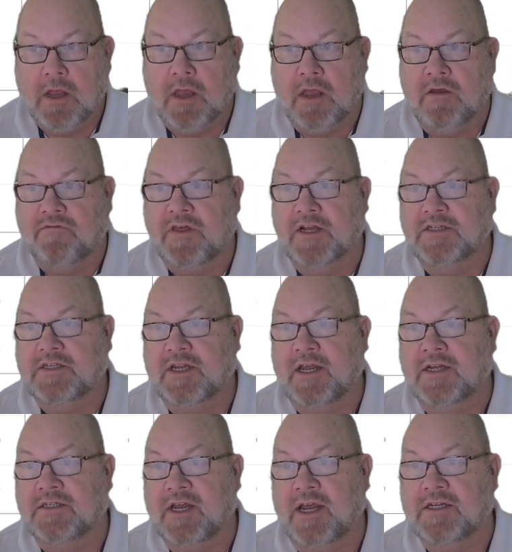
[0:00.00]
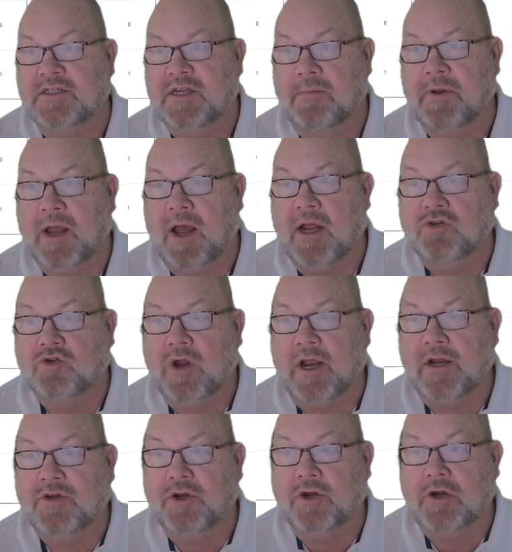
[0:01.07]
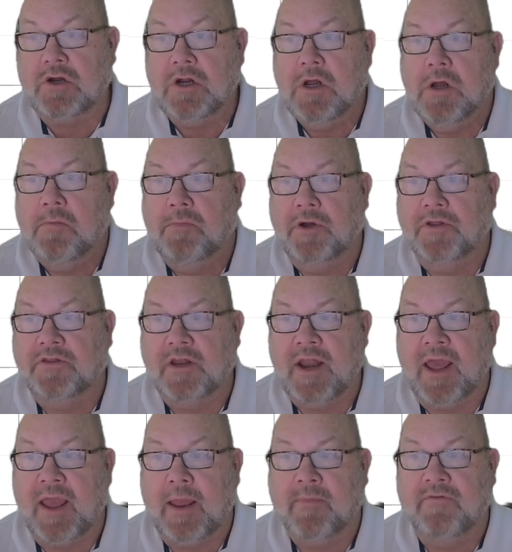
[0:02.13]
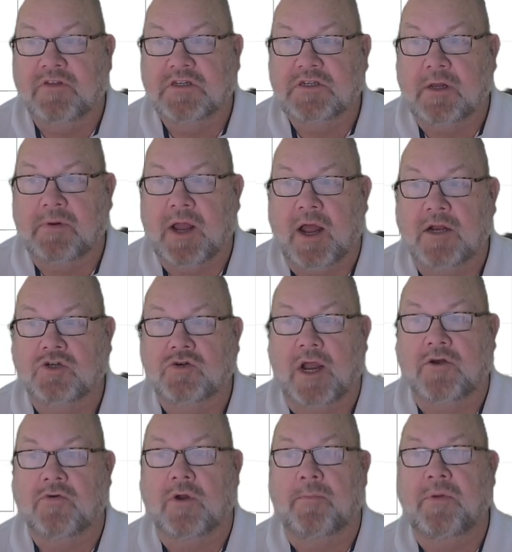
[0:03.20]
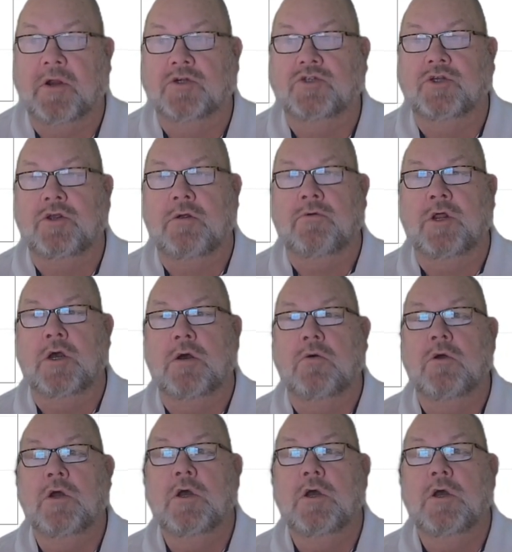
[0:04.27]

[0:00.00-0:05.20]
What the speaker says: If this is a subcontractor, put the name of the subcontractor up here so you know